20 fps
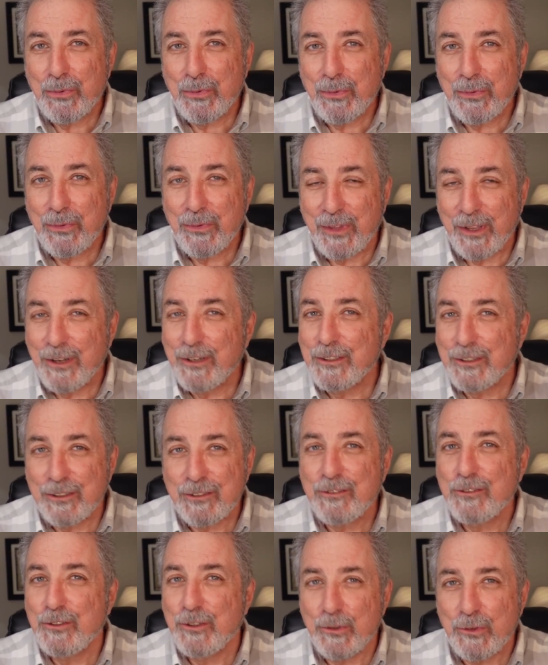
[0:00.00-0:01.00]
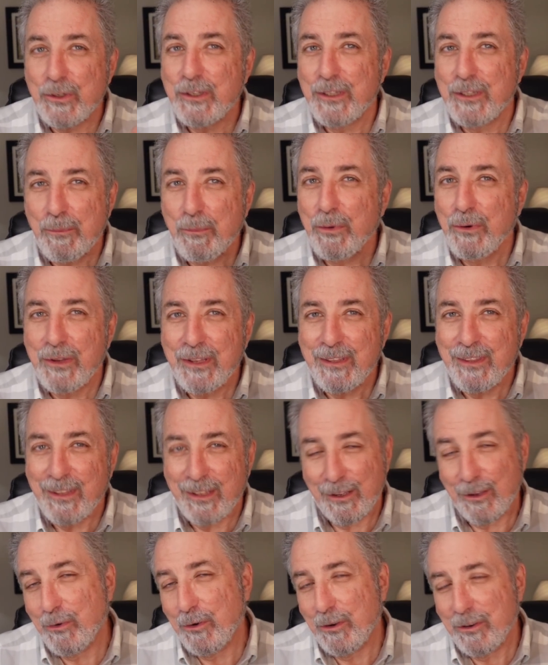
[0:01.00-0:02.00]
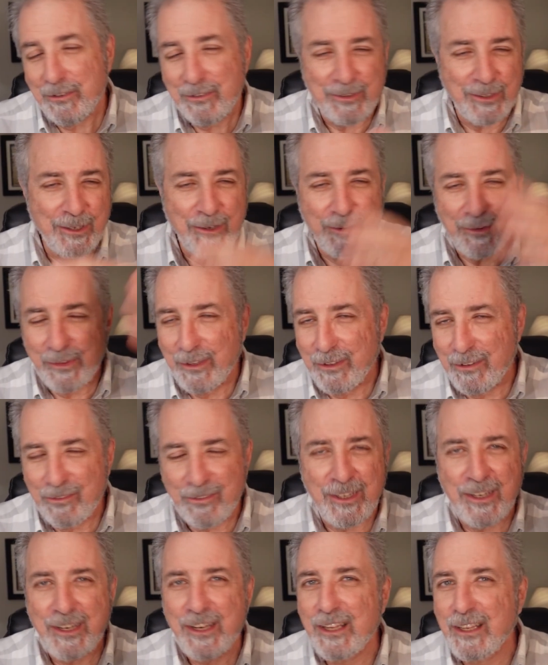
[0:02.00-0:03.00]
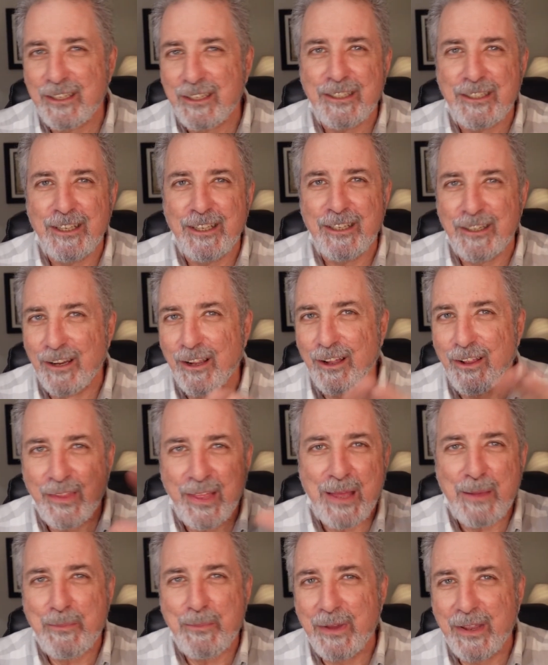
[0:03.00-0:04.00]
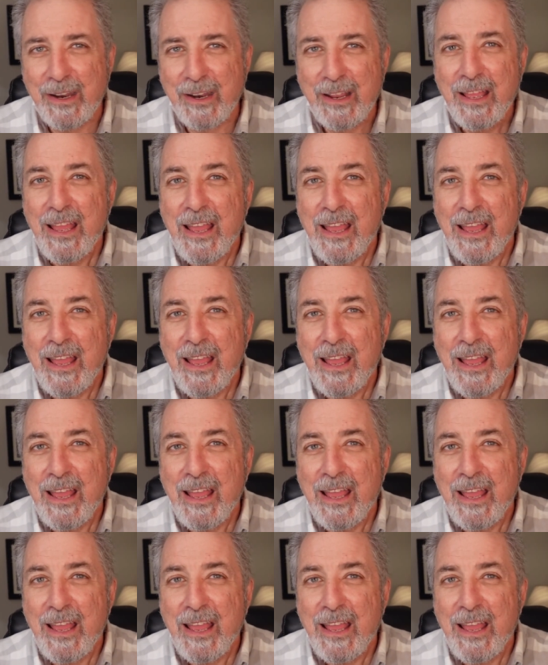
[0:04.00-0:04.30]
They're just doing the breathing. Of course, there's the nicotine and all that, but